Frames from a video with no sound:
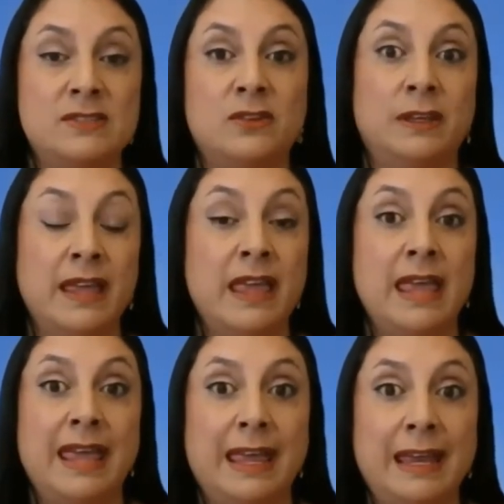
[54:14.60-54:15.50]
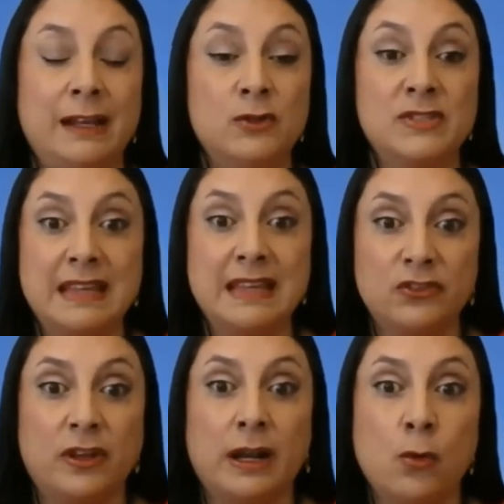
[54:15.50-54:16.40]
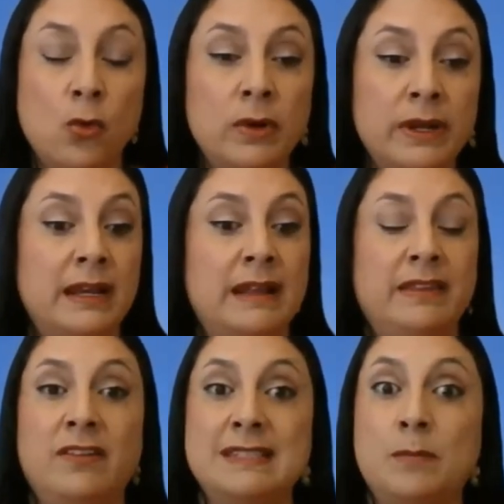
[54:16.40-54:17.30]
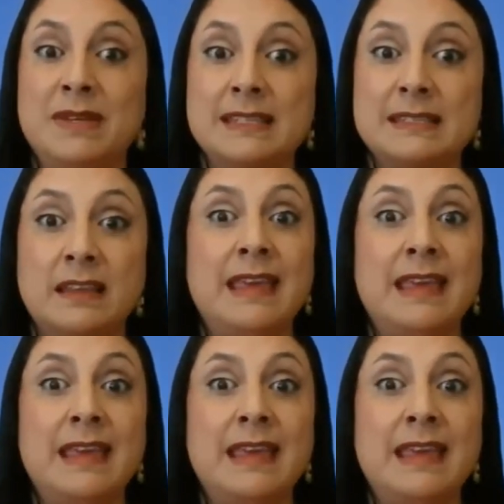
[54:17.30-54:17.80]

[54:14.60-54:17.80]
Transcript: today we're talking about agriculture, but there are other sectors.